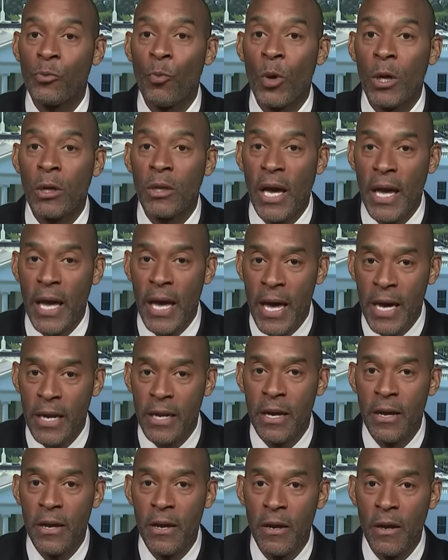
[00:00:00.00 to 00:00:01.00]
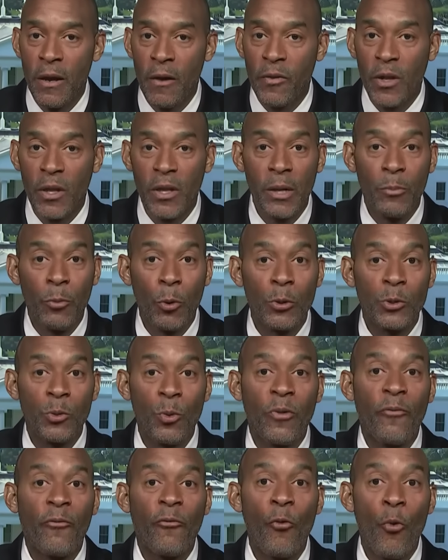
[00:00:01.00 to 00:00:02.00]
well ahead of the Liberals
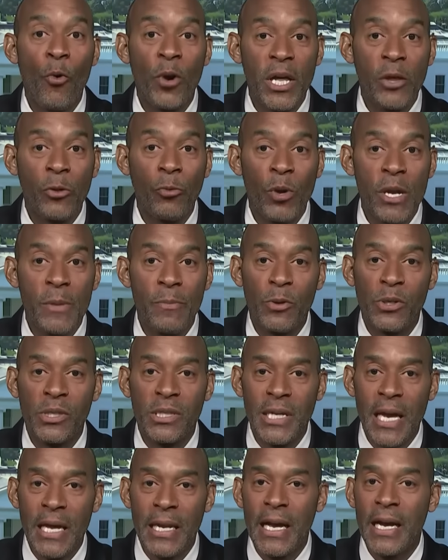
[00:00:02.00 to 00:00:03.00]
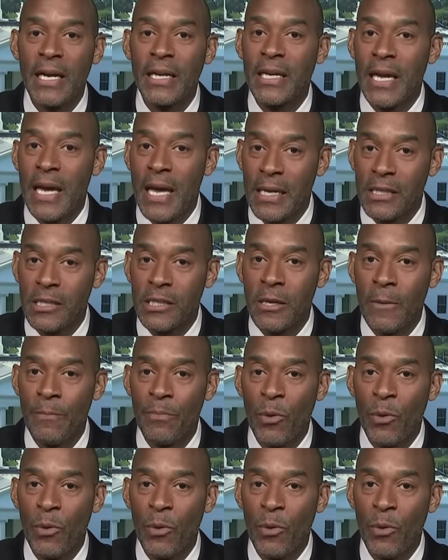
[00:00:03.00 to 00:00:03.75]
with 43% against,